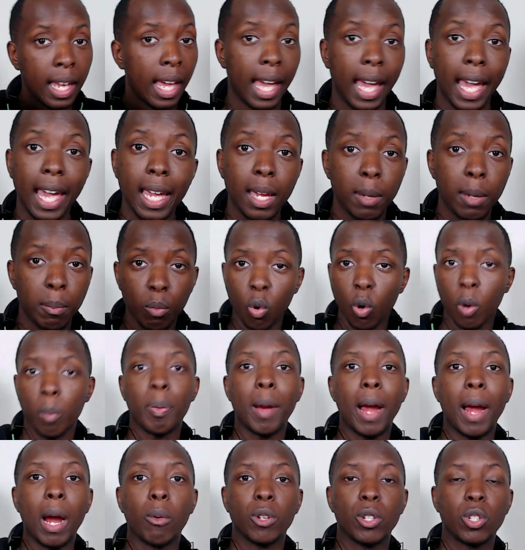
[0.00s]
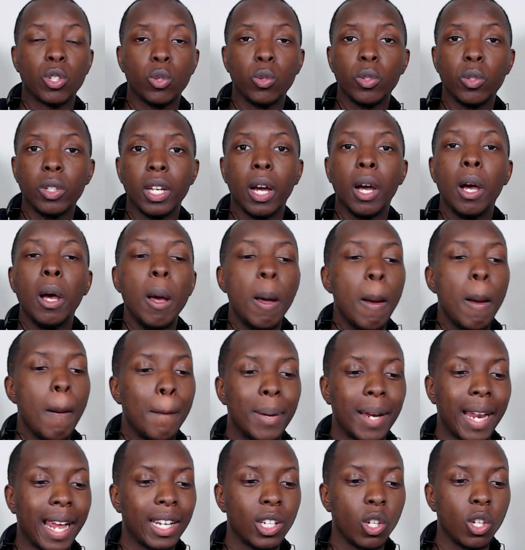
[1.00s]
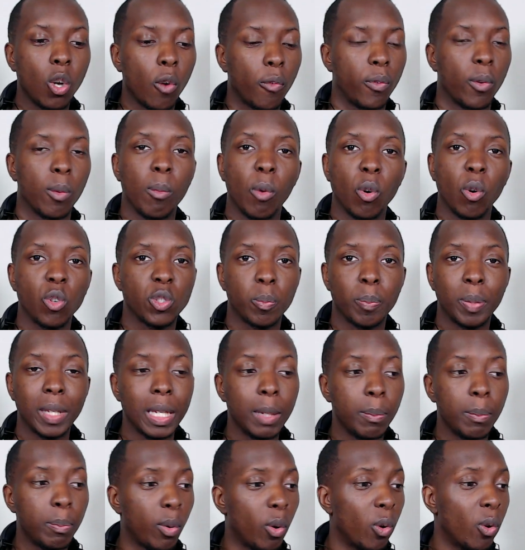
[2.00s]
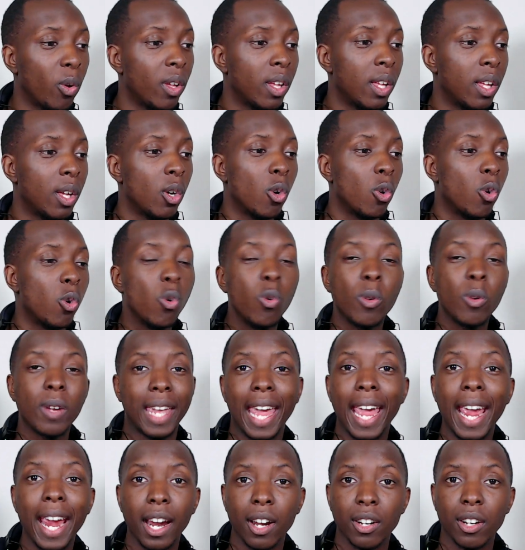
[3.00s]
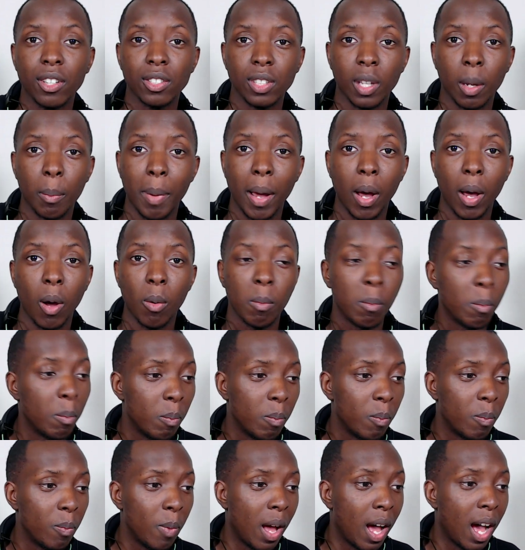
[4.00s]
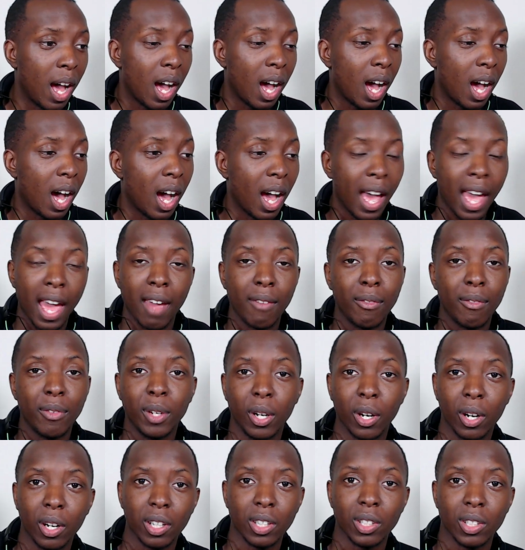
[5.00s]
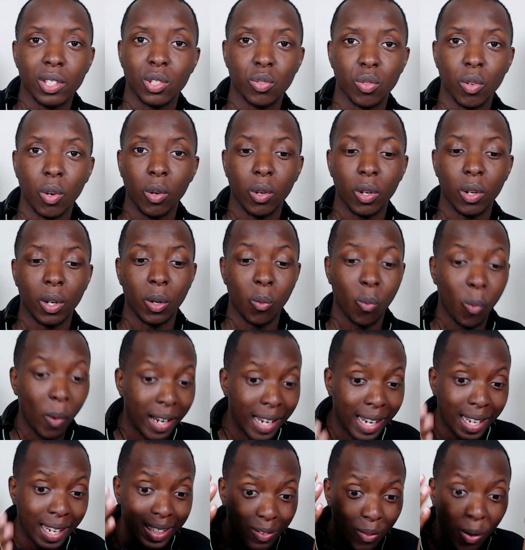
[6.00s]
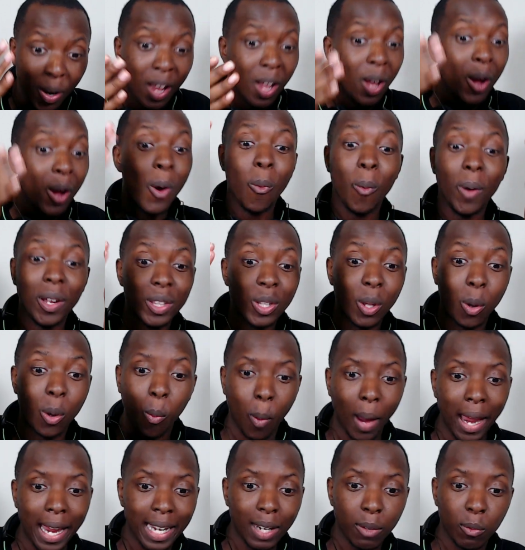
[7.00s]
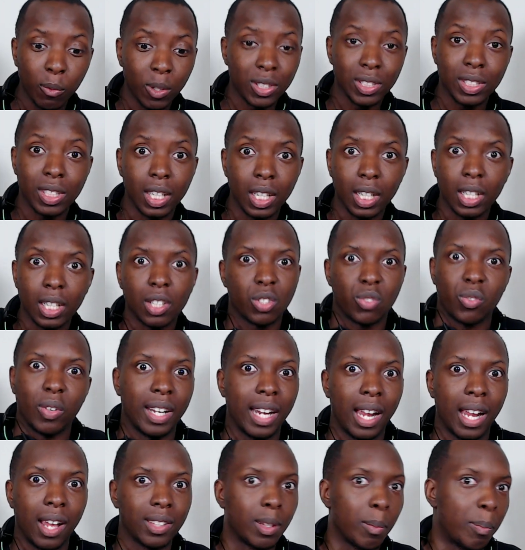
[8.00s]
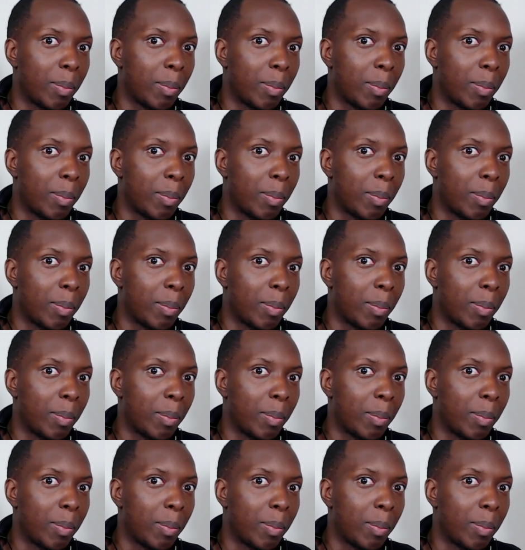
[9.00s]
hey, more power to you. But I know for most people, who cares about a heavier controller when the weight was good straight out the